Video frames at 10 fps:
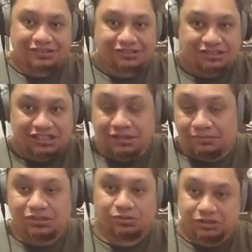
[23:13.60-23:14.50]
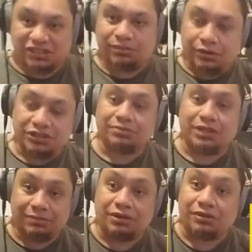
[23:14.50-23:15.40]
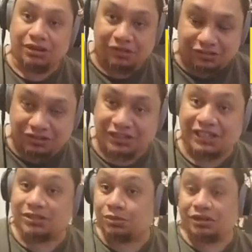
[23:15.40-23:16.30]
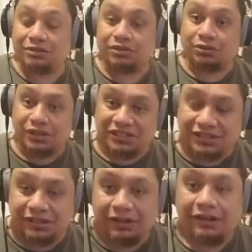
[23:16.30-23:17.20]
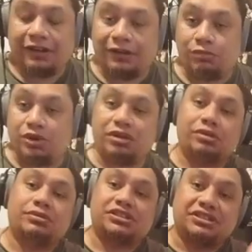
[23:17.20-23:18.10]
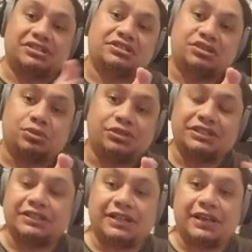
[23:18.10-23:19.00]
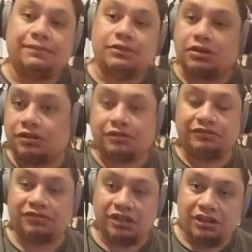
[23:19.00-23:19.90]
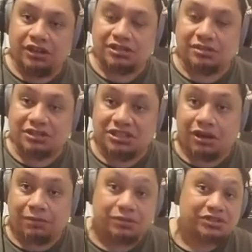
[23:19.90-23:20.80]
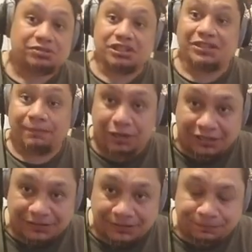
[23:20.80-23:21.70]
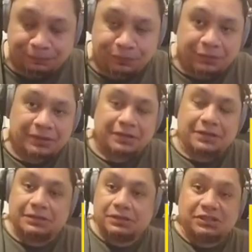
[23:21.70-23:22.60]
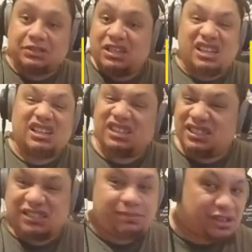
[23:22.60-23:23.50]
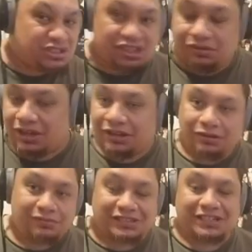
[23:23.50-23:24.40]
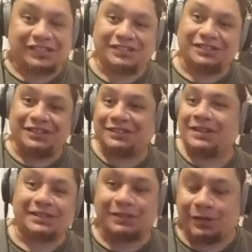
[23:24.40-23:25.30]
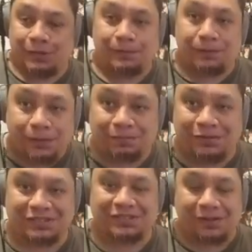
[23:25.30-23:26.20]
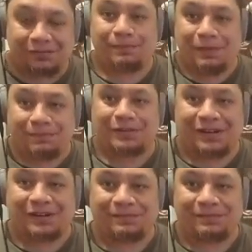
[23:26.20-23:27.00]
Thames, or supposedly buried on, because that's what he requested. And Moiho is just a shortened name of Tamata Kapua's resting place. So yeah, it's just about generating conversation, and that's the whole purpose of a Pepeha.